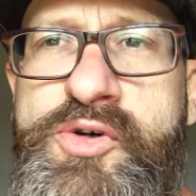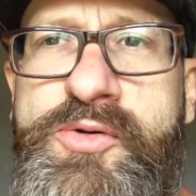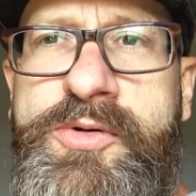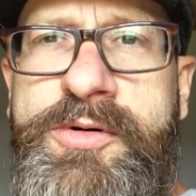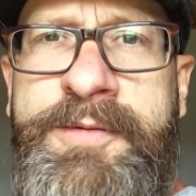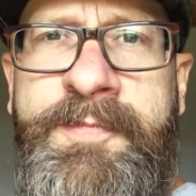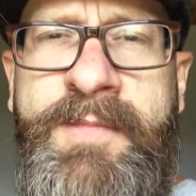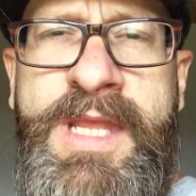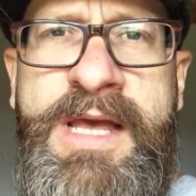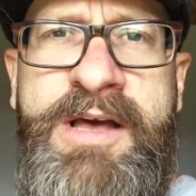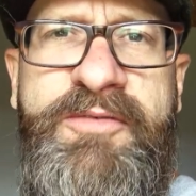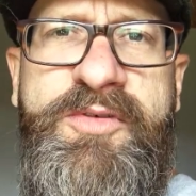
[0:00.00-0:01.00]
sure
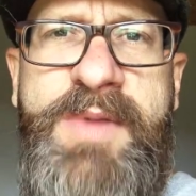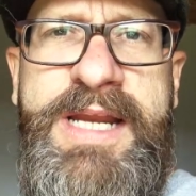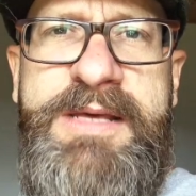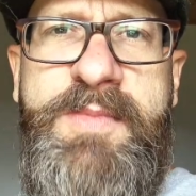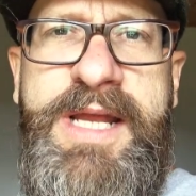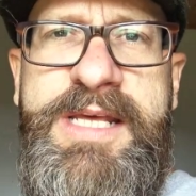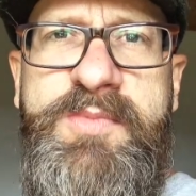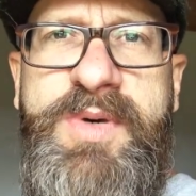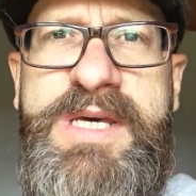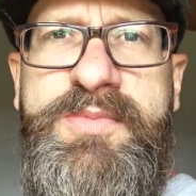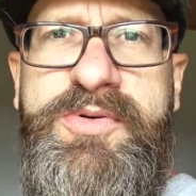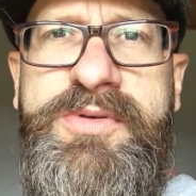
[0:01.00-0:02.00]
for many, many
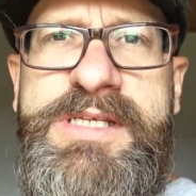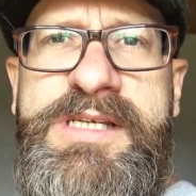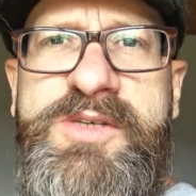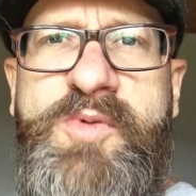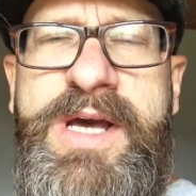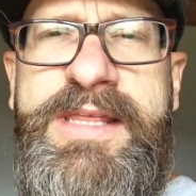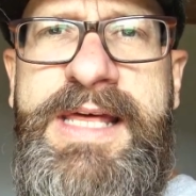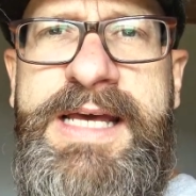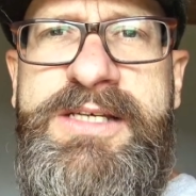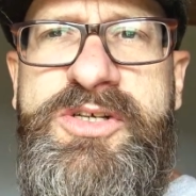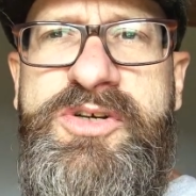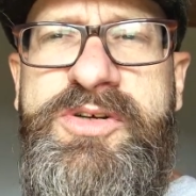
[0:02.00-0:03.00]
people, this is where
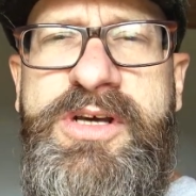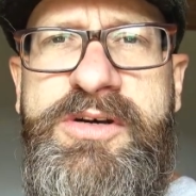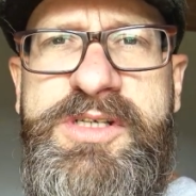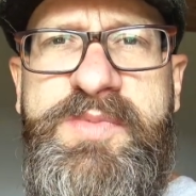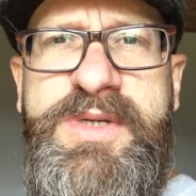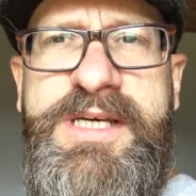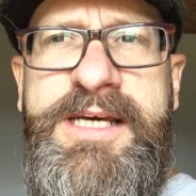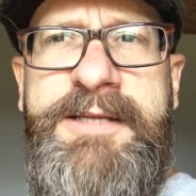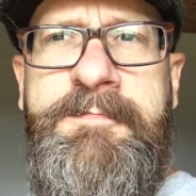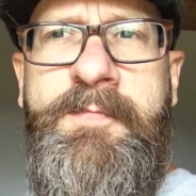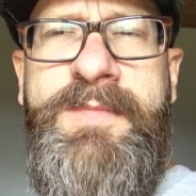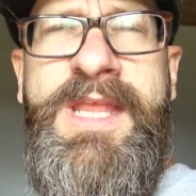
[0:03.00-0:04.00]
their studios
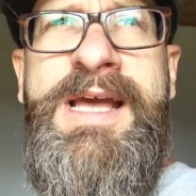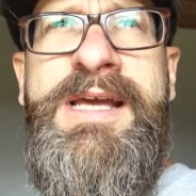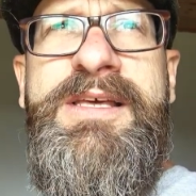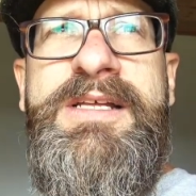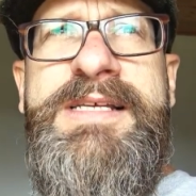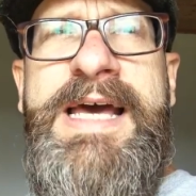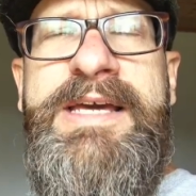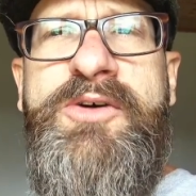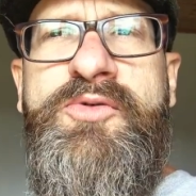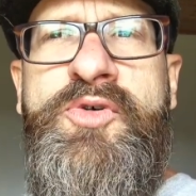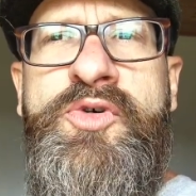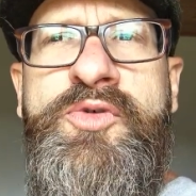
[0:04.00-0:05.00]
begin. You take
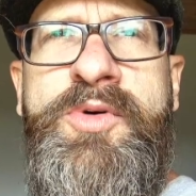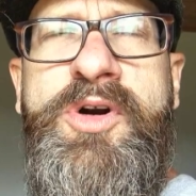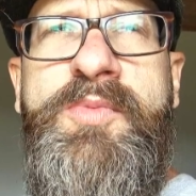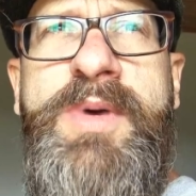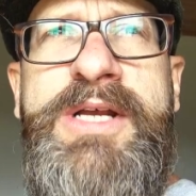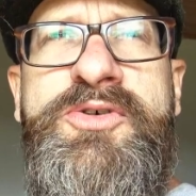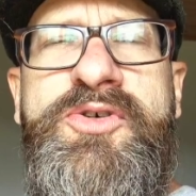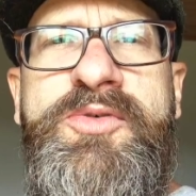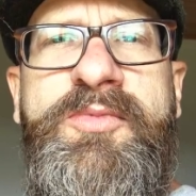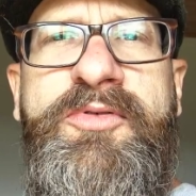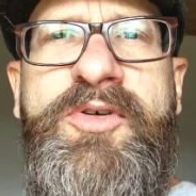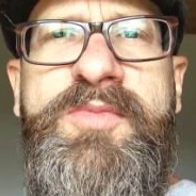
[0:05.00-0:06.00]
a room or a
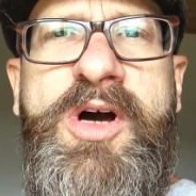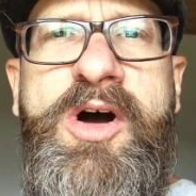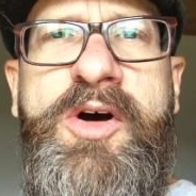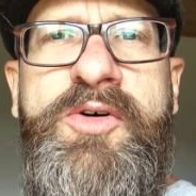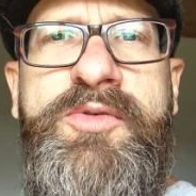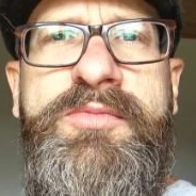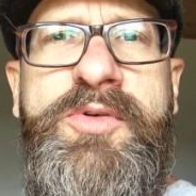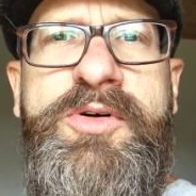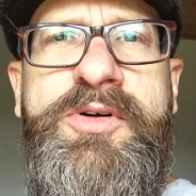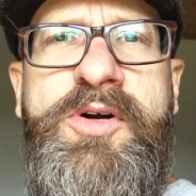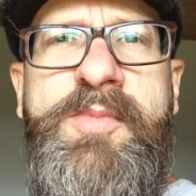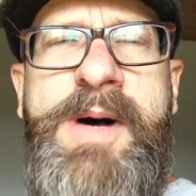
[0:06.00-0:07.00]
bedroom from your home
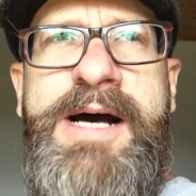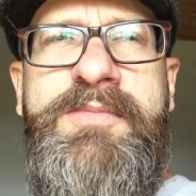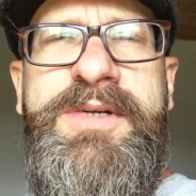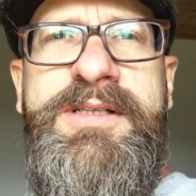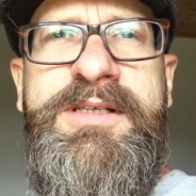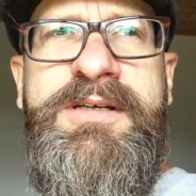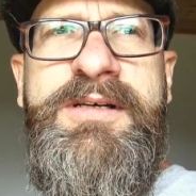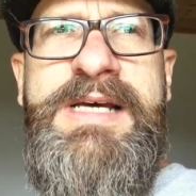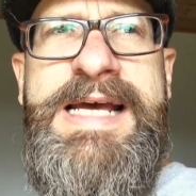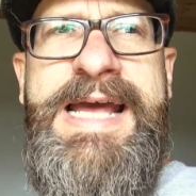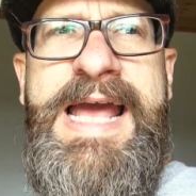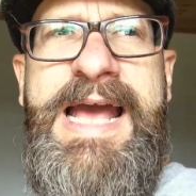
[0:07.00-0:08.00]
or your apartment,
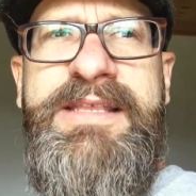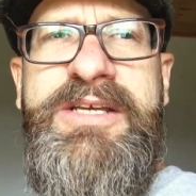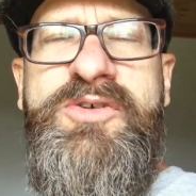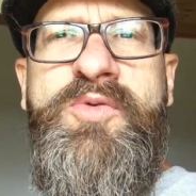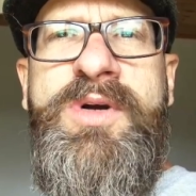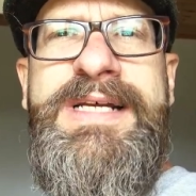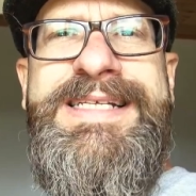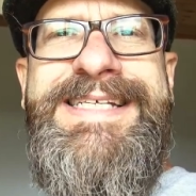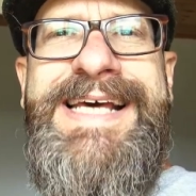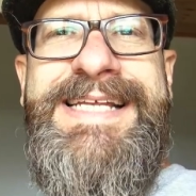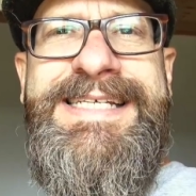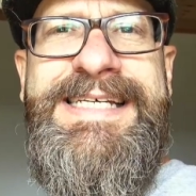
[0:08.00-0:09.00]
and then you want to
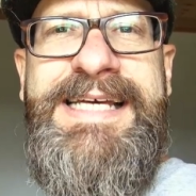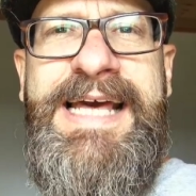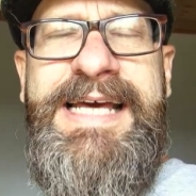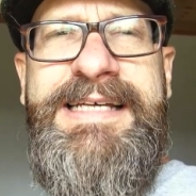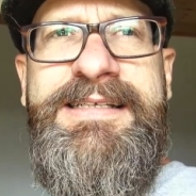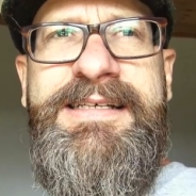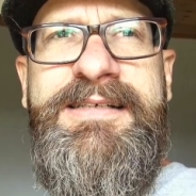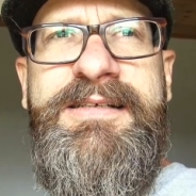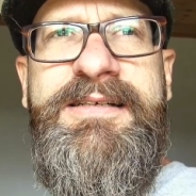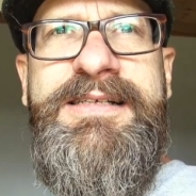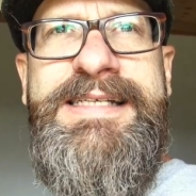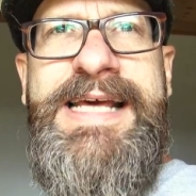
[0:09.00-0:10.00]
dedicate
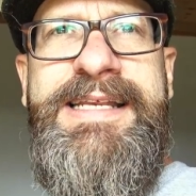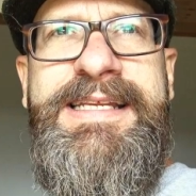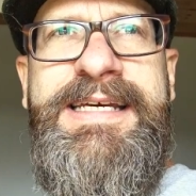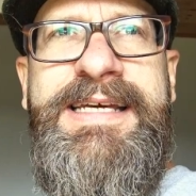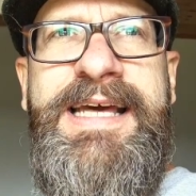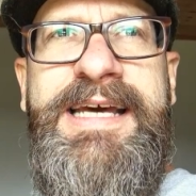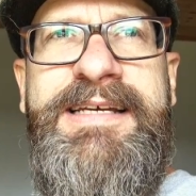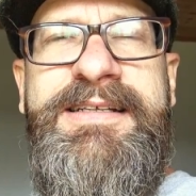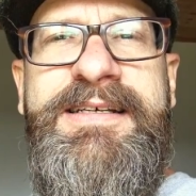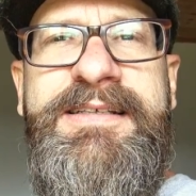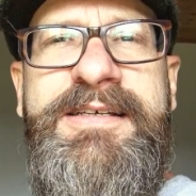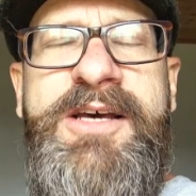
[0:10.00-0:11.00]

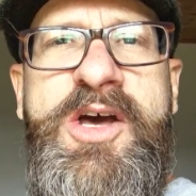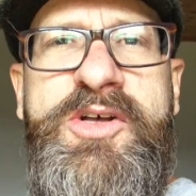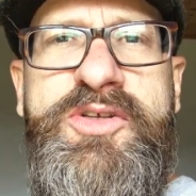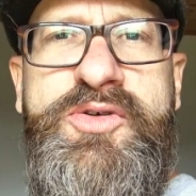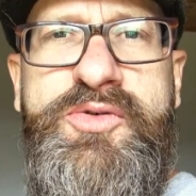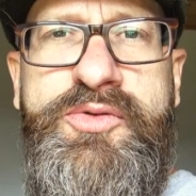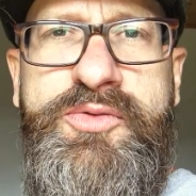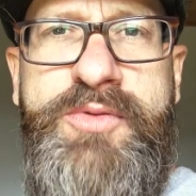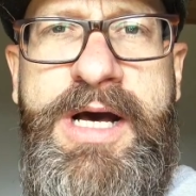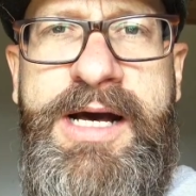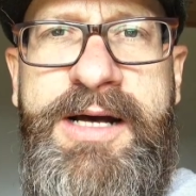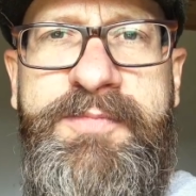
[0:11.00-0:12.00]
it to
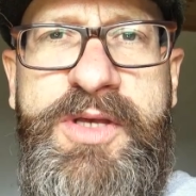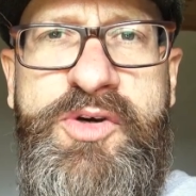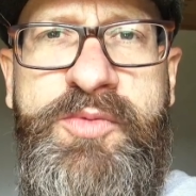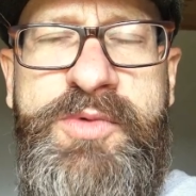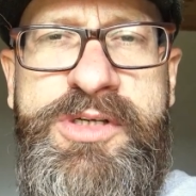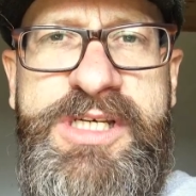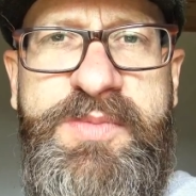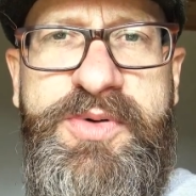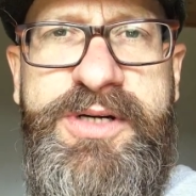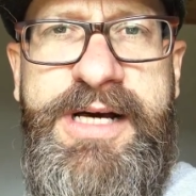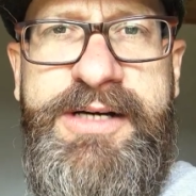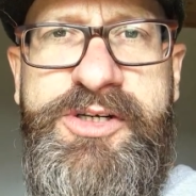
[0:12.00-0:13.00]
your music
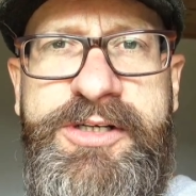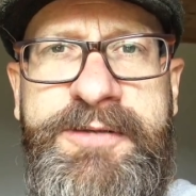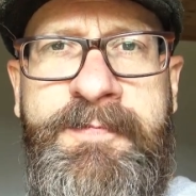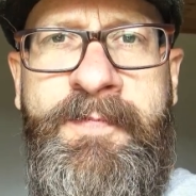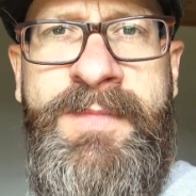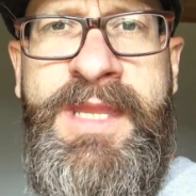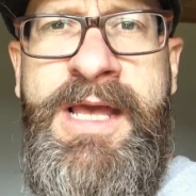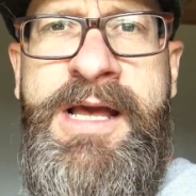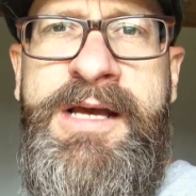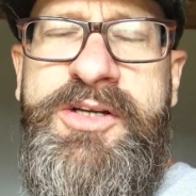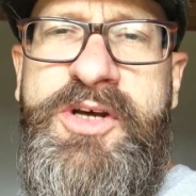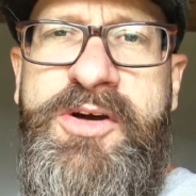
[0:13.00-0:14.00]
production.
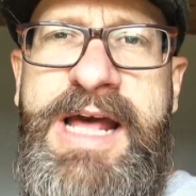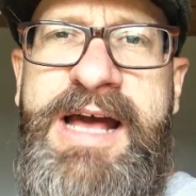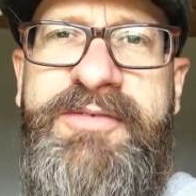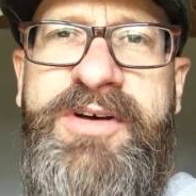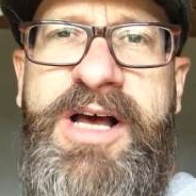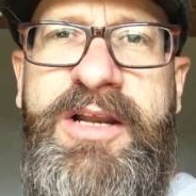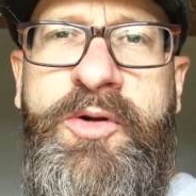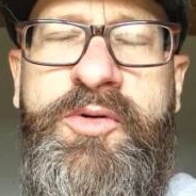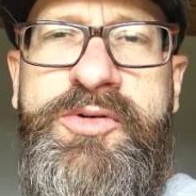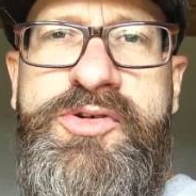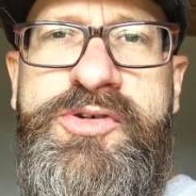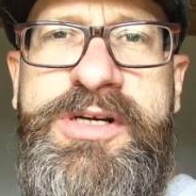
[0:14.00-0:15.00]
Don't have a
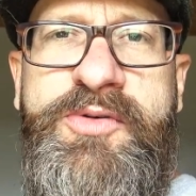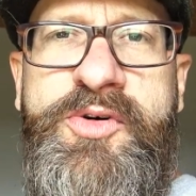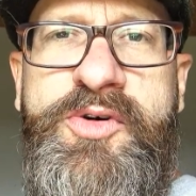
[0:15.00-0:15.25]
laundry